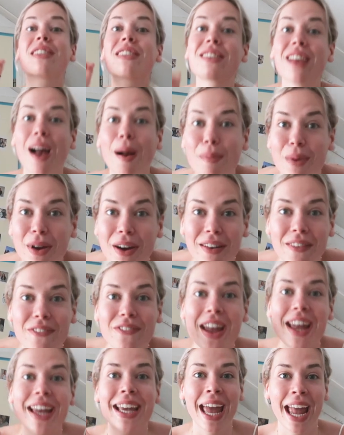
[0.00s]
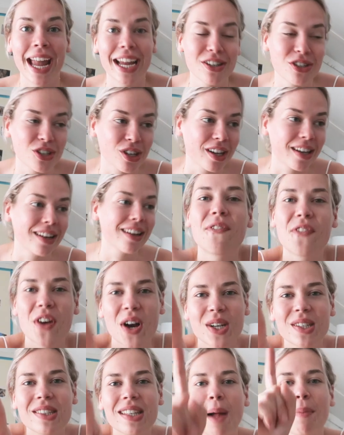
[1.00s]
summer vacation.
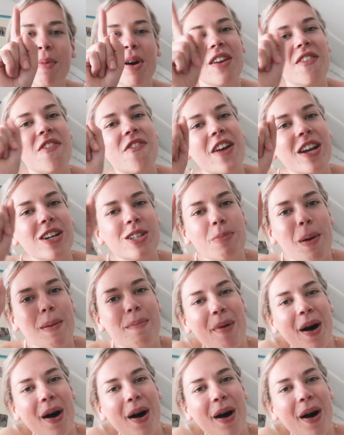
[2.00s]
First, I'm gonna finish my